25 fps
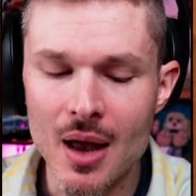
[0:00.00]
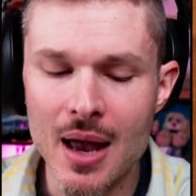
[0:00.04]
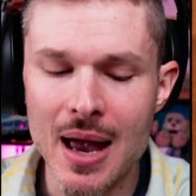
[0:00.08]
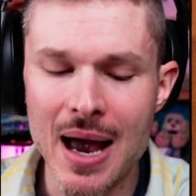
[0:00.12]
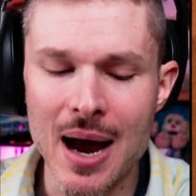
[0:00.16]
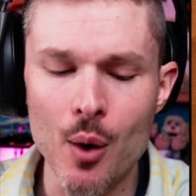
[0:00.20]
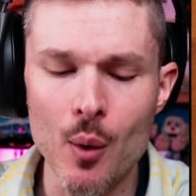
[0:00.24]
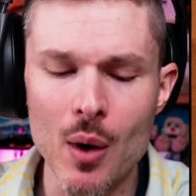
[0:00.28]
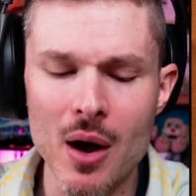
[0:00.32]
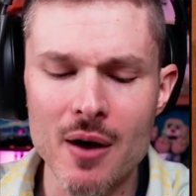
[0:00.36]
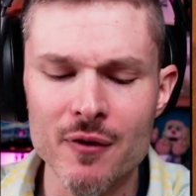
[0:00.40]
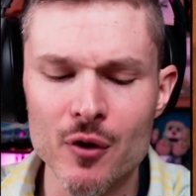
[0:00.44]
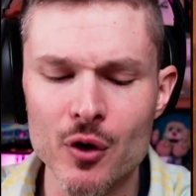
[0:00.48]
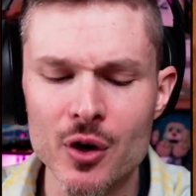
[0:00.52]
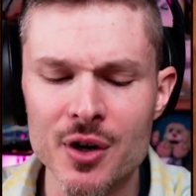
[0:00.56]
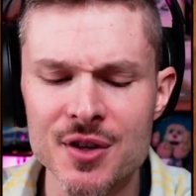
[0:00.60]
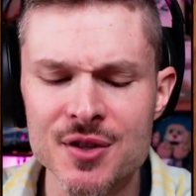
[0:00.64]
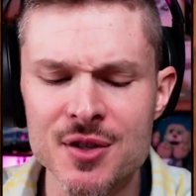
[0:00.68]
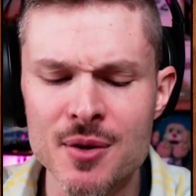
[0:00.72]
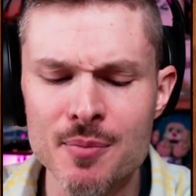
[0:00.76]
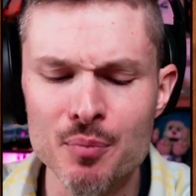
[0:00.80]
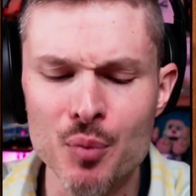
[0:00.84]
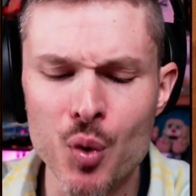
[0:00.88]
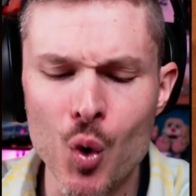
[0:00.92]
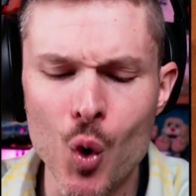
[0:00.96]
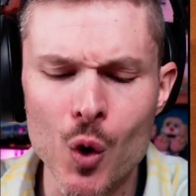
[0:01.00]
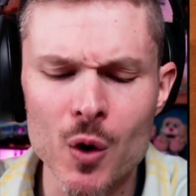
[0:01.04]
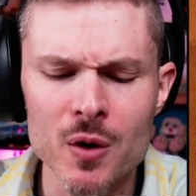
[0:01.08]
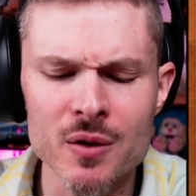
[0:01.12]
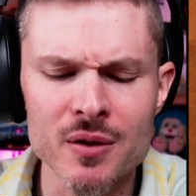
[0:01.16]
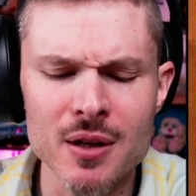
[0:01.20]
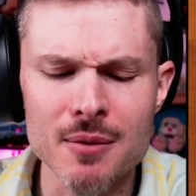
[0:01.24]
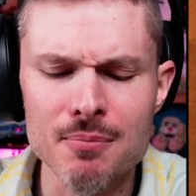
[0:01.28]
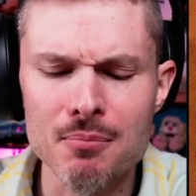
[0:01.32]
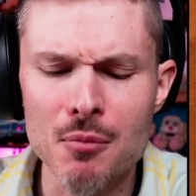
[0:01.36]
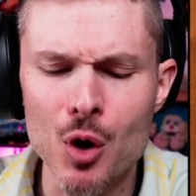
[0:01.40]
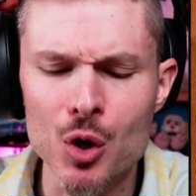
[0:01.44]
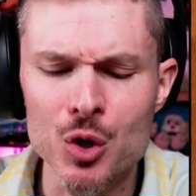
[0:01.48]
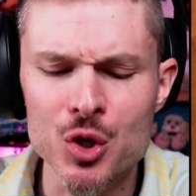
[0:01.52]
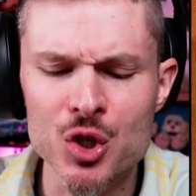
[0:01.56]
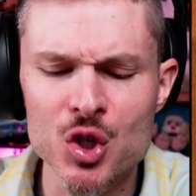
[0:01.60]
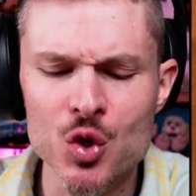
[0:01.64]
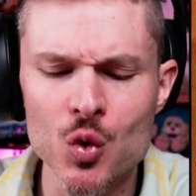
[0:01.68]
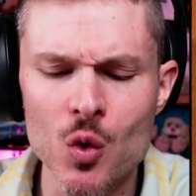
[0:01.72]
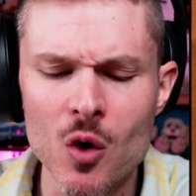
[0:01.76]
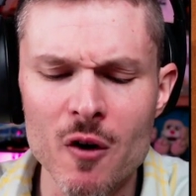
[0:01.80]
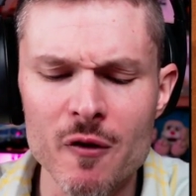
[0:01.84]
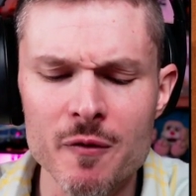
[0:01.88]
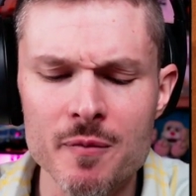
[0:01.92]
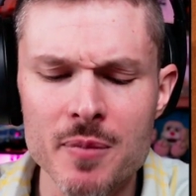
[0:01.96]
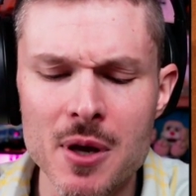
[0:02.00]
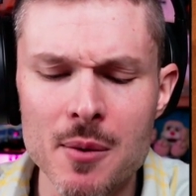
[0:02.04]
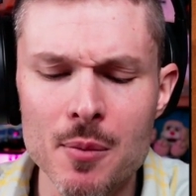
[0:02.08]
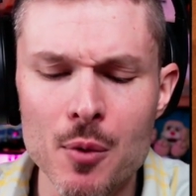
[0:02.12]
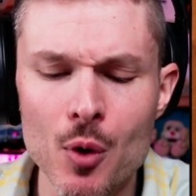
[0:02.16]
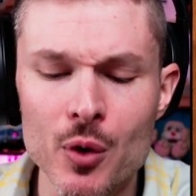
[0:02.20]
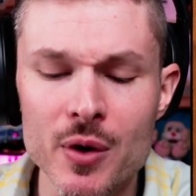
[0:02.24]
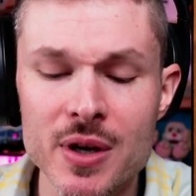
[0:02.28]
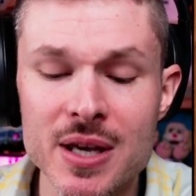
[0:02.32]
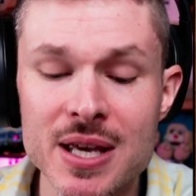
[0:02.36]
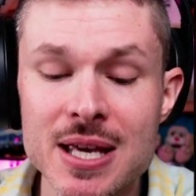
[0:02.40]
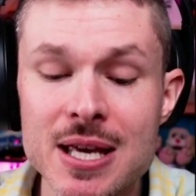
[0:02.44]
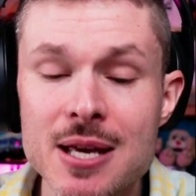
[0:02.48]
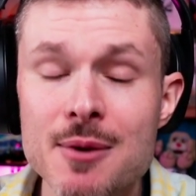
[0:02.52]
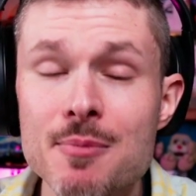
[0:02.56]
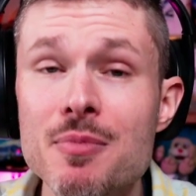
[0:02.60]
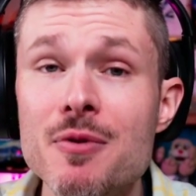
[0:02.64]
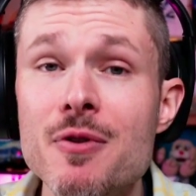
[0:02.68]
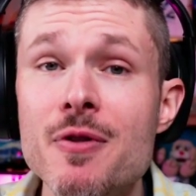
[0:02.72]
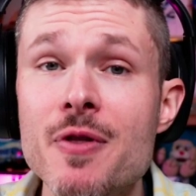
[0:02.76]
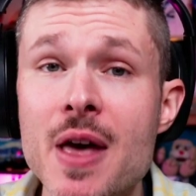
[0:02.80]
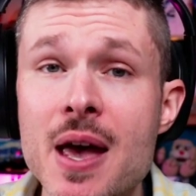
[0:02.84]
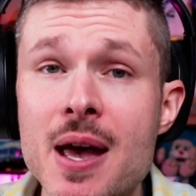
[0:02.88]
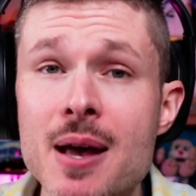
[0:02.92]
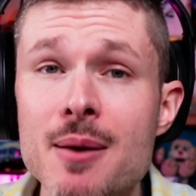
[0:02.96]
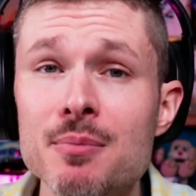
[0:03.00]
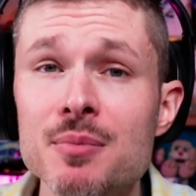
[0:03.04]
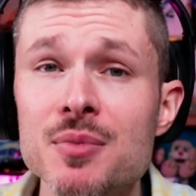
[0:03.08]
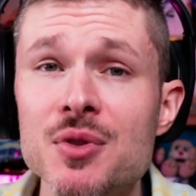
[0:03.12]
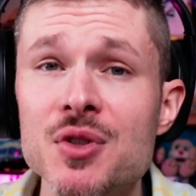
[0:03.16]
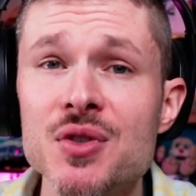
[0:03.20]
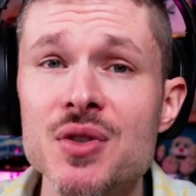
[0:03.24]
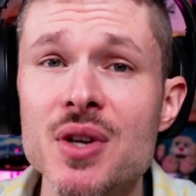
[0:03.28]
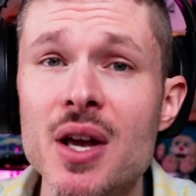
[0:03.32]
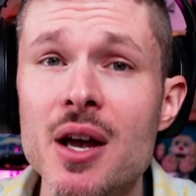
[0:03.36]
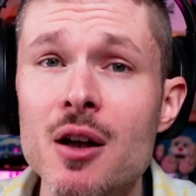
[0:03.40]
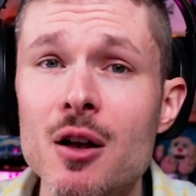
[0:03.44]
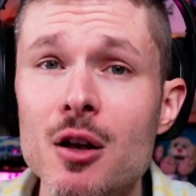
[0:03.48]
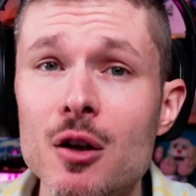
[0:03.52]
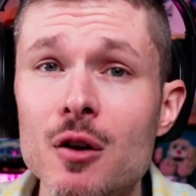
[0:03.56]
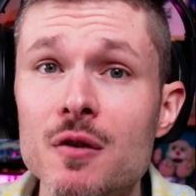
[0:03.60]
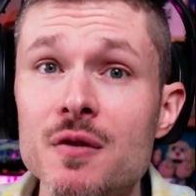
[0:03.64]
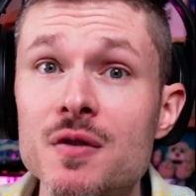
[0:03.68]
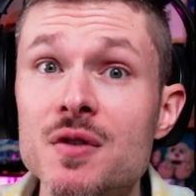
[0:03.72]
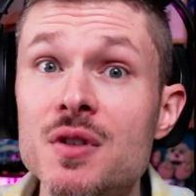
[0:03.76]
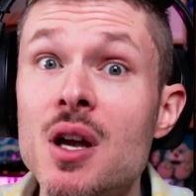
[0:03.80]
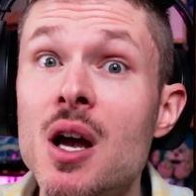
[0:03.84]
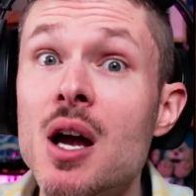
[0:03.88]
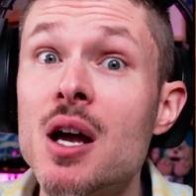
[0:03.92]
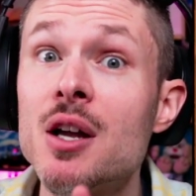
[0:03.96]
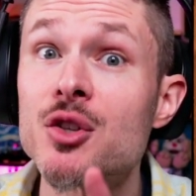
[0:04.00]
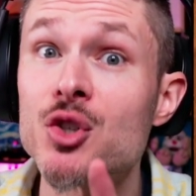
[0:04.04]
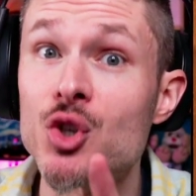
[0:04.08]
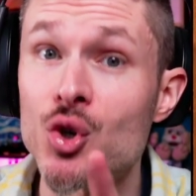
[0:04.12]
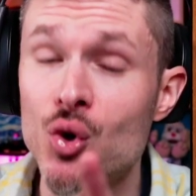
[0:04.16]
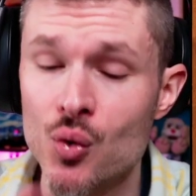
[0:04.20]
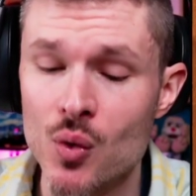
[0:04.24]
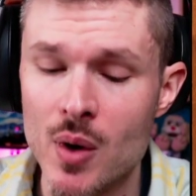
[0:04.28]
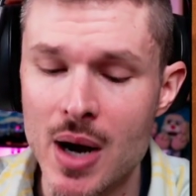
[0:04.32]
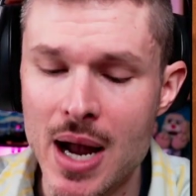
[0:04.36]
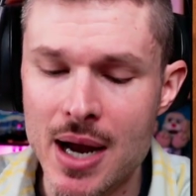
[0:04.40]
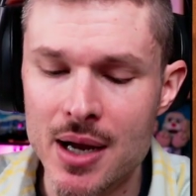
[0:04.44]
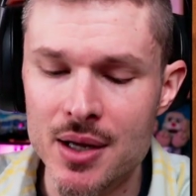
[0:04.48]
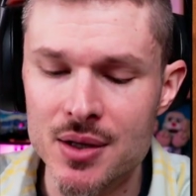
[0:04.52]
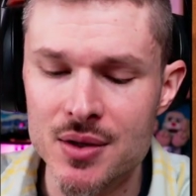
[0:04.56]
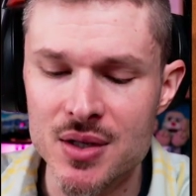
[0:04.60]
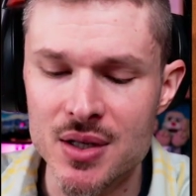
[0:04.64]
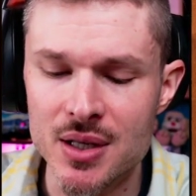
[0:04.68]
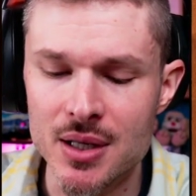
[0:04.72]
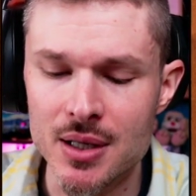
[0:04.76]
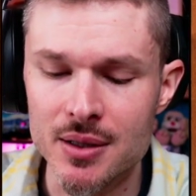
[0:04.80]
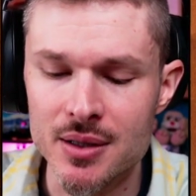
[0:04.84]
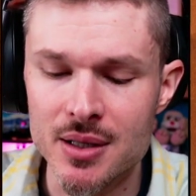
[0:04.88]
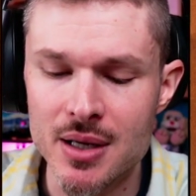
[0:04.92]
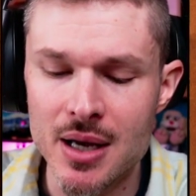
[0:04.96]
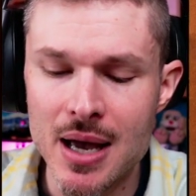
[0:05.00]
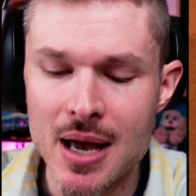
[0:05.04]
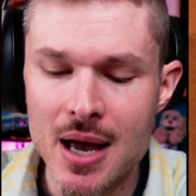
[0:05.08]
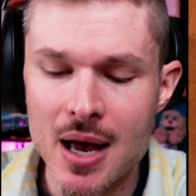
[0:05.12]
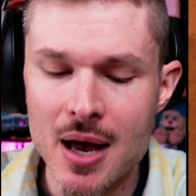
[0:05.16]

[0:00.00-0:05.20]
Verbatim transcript: However, it is important that March twelfth people keep themselves directed,